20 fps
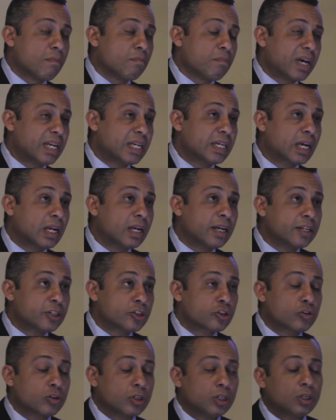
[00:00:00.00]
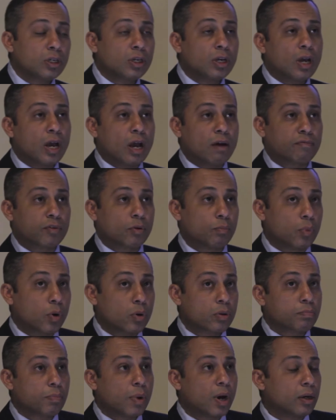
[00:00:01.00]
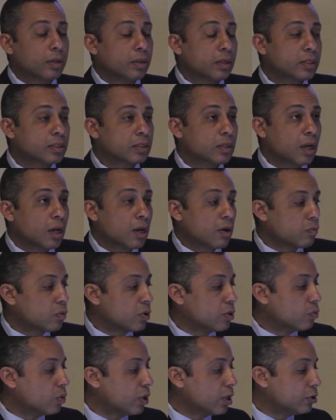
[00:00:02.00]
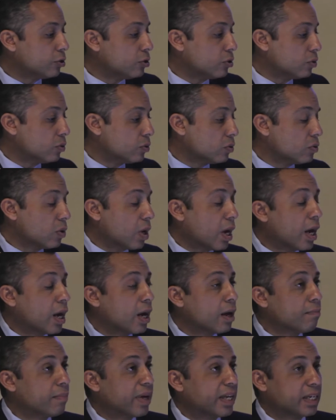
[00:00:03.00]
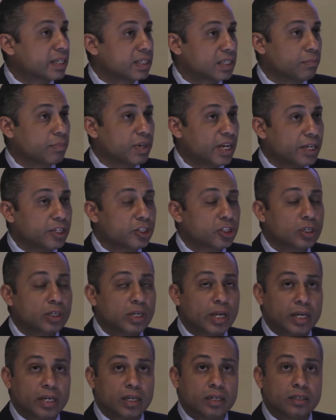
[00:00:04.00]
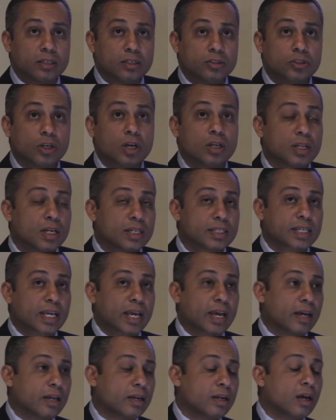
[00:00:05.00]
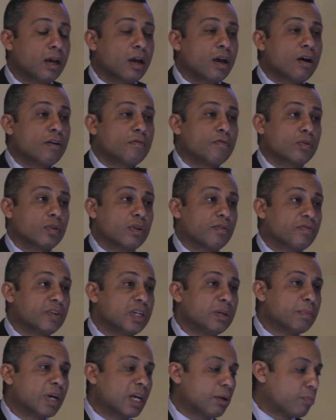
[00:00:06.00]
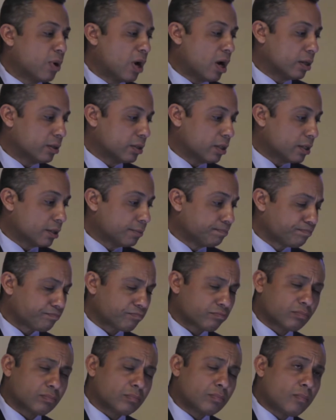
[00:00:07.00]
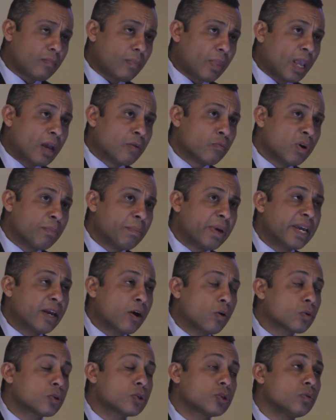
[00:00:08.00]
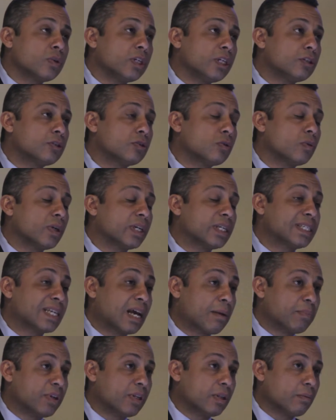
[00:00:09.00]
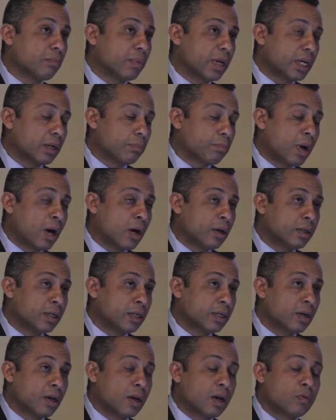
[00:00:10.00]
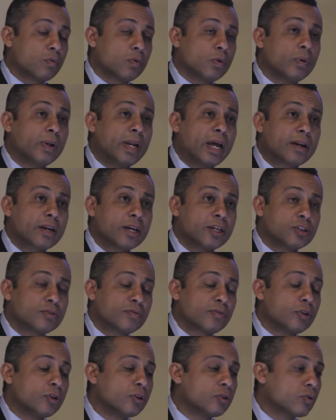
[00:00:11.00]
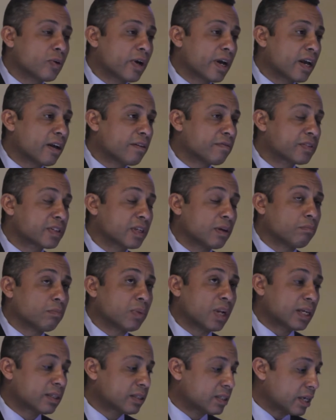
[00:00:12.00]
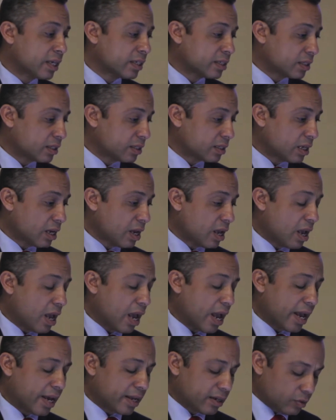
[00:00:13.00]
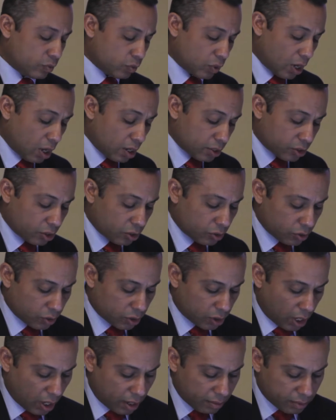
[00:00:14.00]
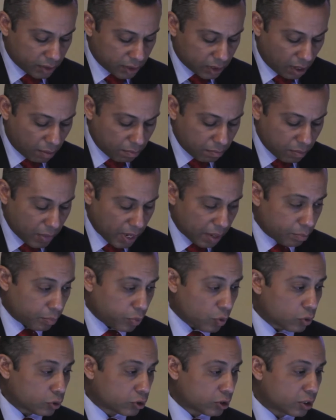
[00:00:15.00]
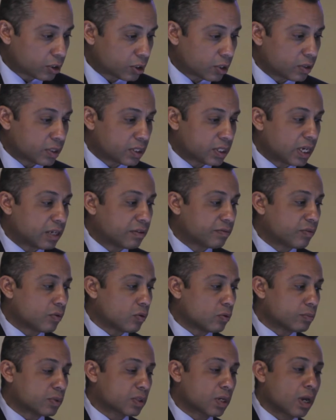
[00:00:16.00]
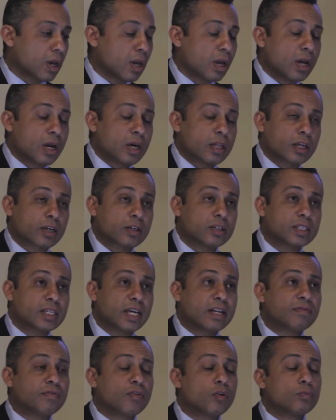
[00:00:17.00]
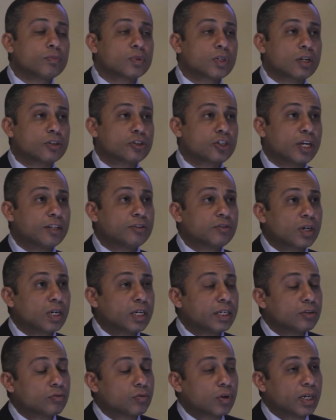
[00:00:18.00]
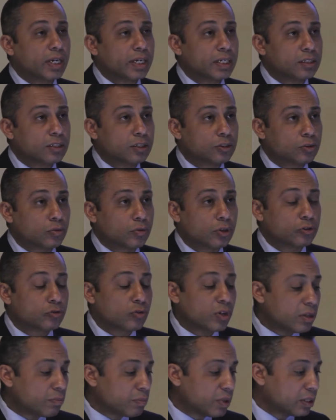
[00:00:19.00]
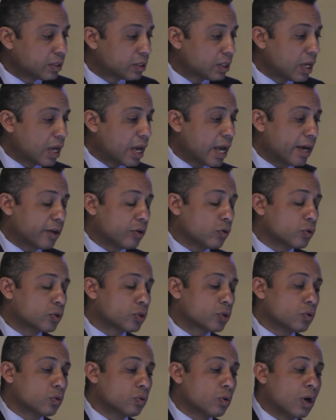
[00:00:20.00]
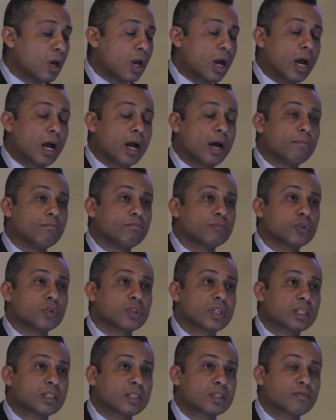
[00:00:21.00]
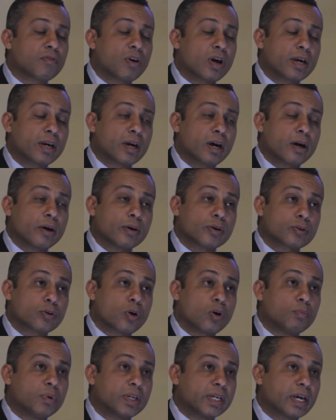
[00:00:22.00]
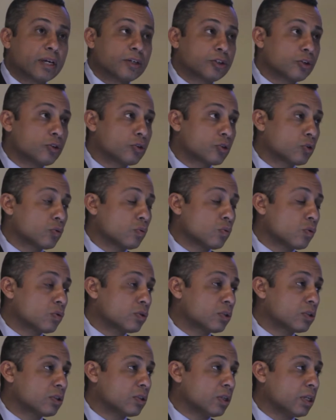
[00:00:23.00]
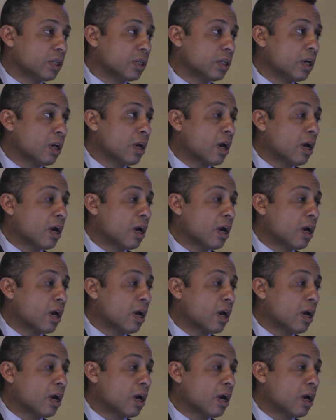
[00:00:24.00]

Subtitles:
medical history from both partners. We will do an examination and an internal scan for the female partner. We may also need to examine the male partner. We will arrange for you to have some blood tests, and we'll ask you to sign some important consent forms. The consent forms are generally related to the treatment and also to satisfy our obligations towards the